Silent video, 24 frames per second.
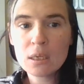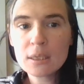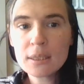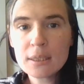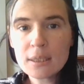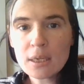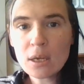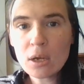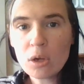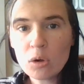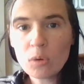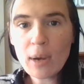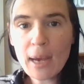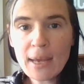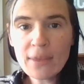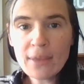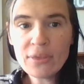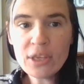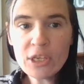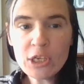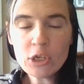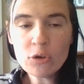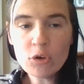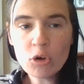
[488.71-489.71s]
So I
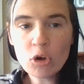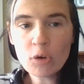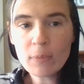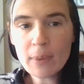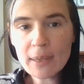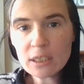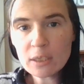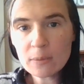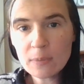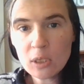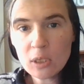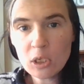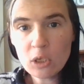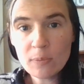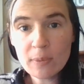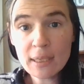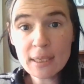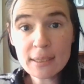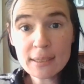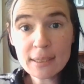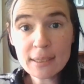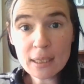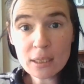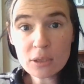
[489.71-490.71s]
think you know about some
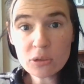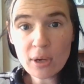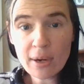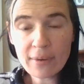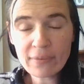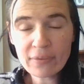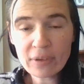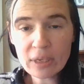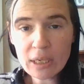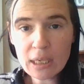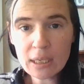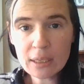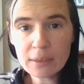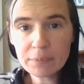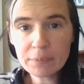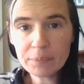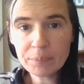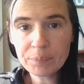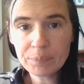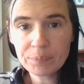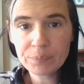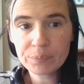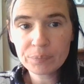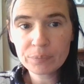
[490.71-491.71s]
human and sex trafficking,
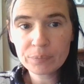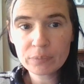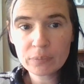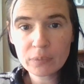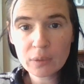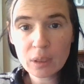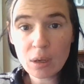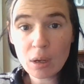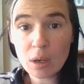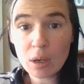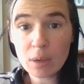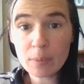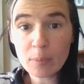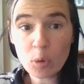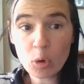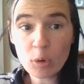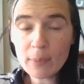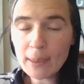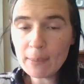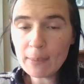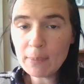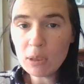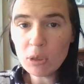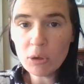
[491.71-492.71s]
um,
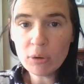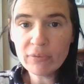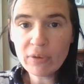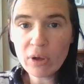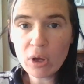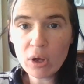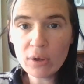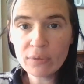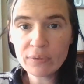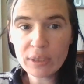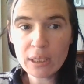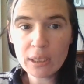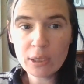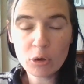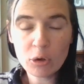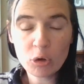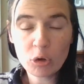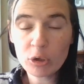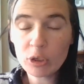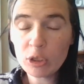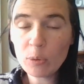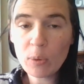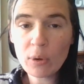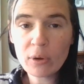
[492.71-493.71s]
or maybe you're involved in it
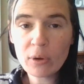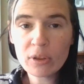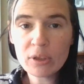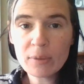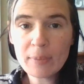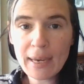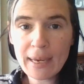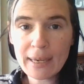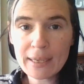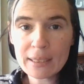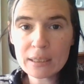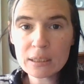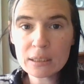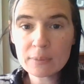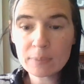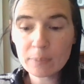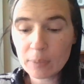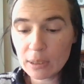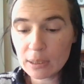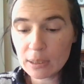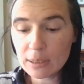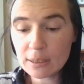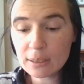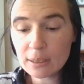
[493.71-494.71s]
or you were in the past,
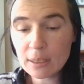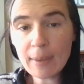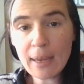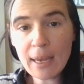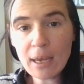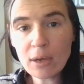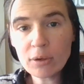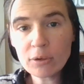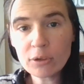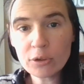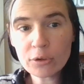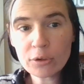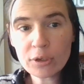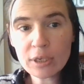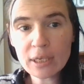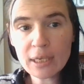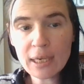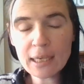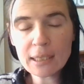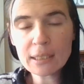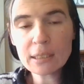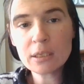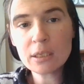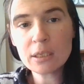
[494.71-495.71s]
but somehow you're
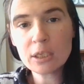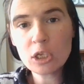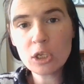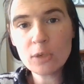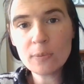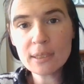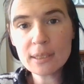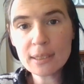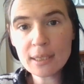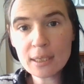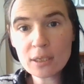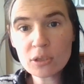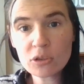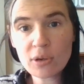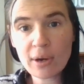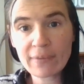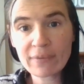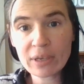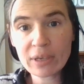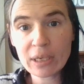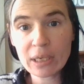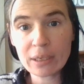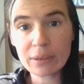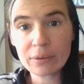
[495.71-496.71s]
connected to human sex
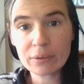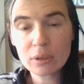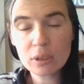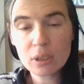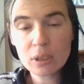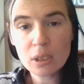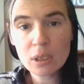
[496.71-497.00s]
trafficking.